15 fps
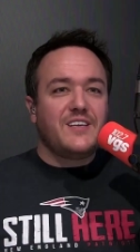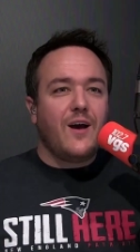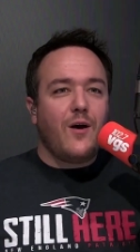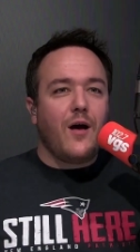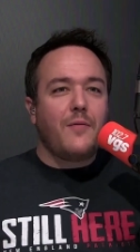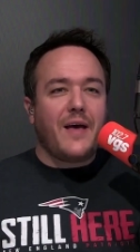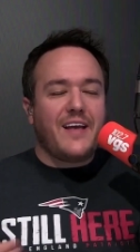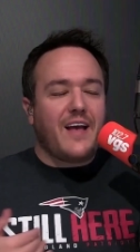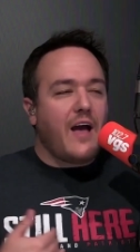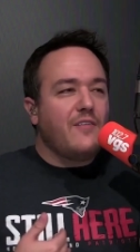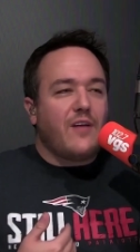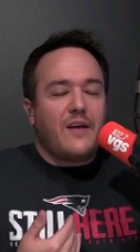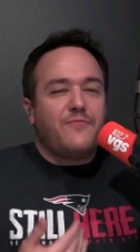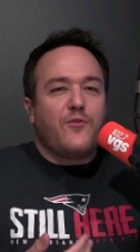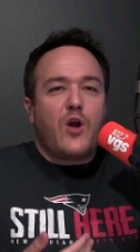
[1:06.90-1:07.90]

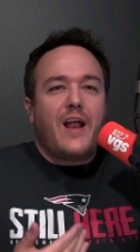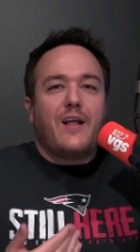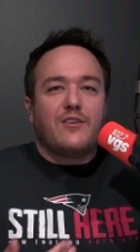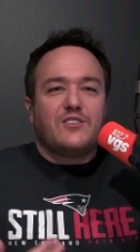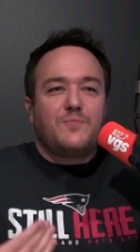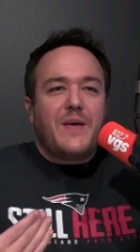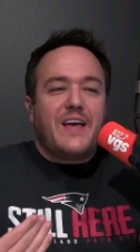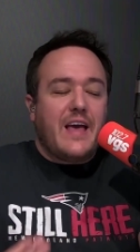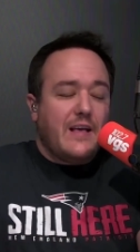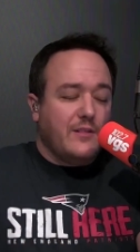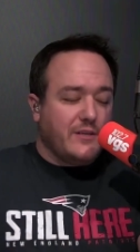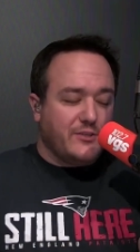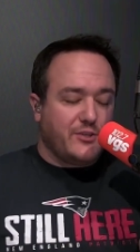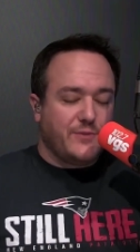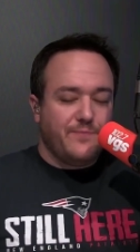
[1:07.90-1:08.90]
I forgot how to speak
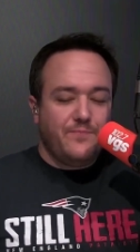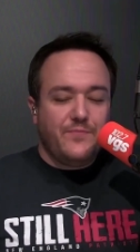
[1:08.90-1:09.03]
English.